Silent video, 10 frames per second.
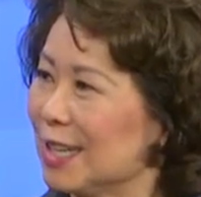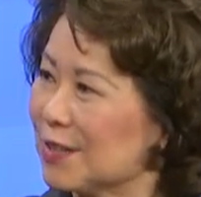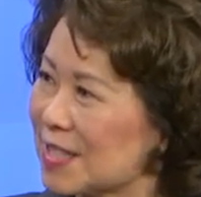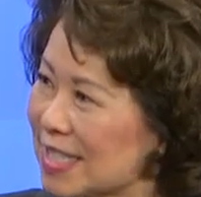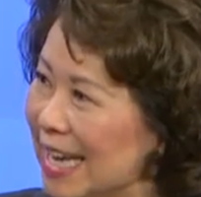
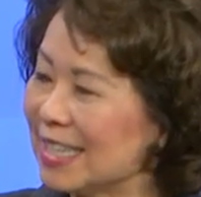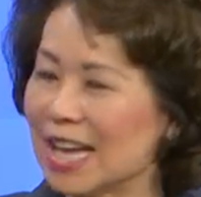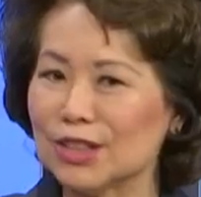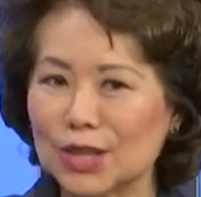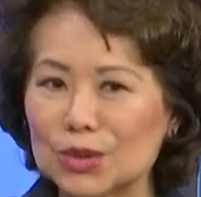of state
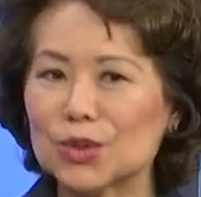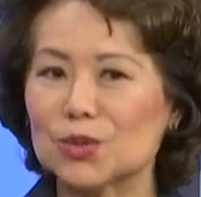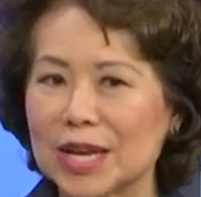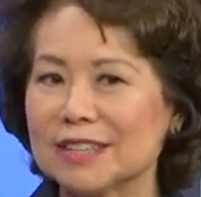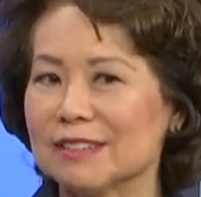and
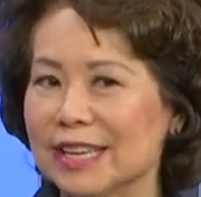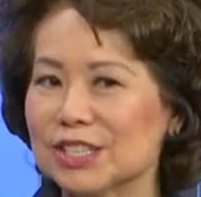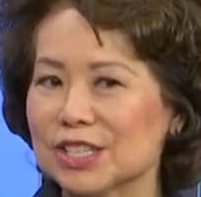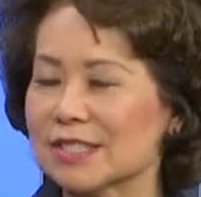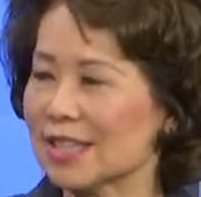local
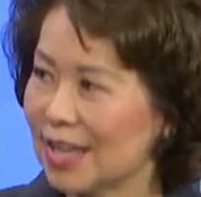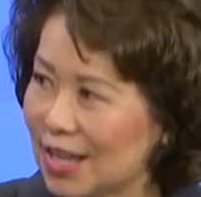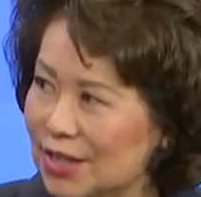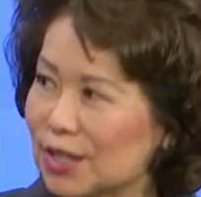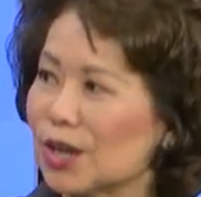regulations
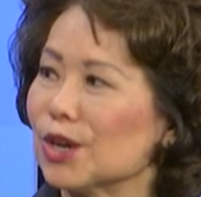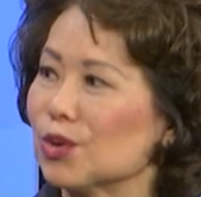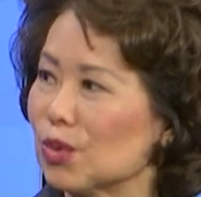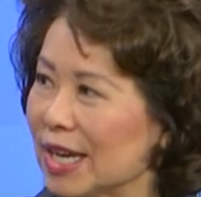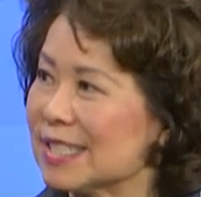that are
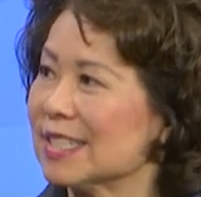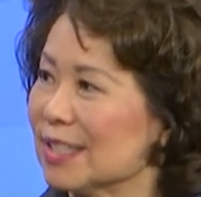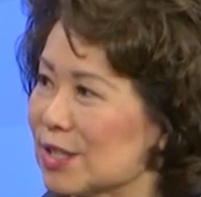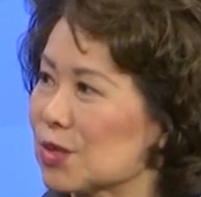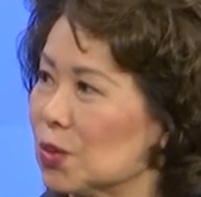
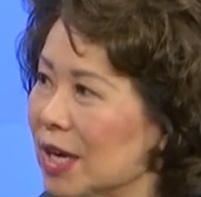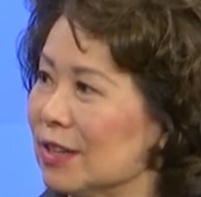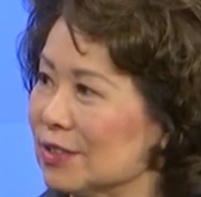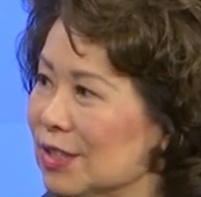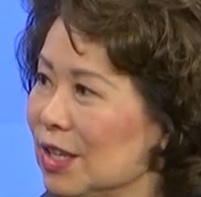arising as well.